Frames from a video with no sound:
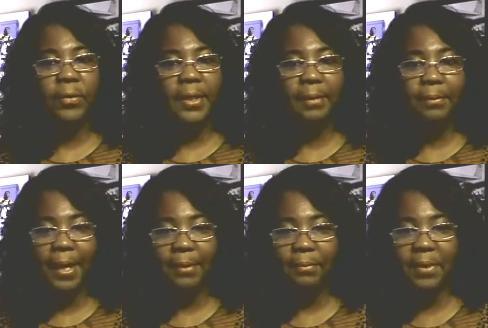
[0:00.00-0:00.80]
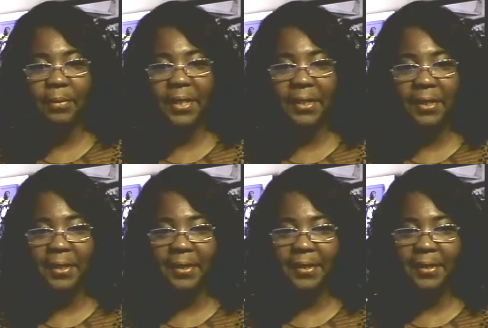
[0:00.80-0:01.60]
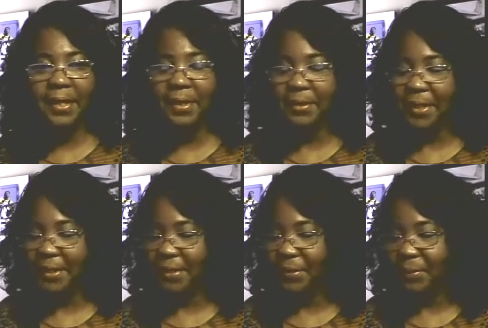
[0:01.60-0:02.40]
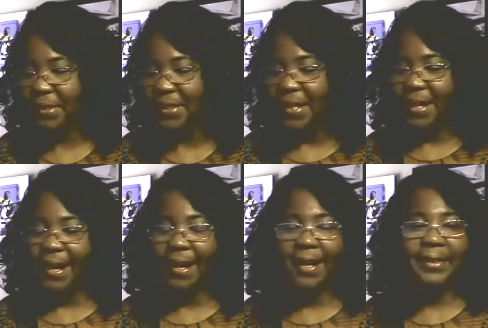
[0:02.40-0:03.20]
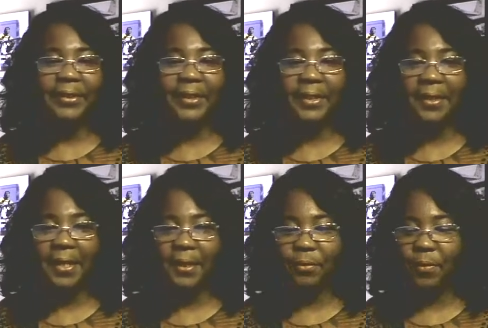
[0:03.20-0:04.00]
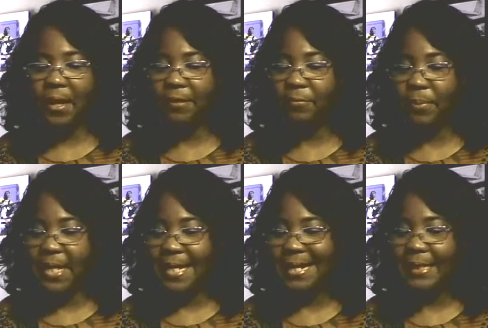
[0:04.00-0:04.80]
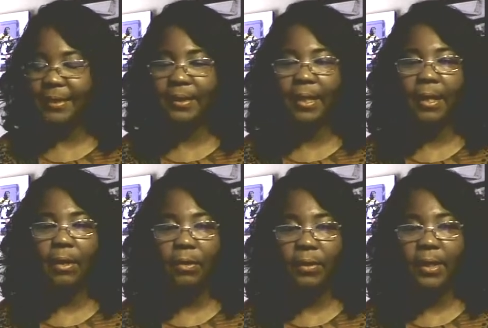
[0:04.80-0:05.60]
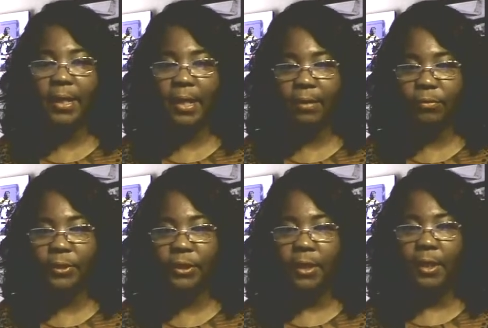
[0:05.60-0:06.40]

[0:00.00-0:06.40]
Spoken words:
Boy, I'm getting tongue tied here, but the 1095B is the health coverage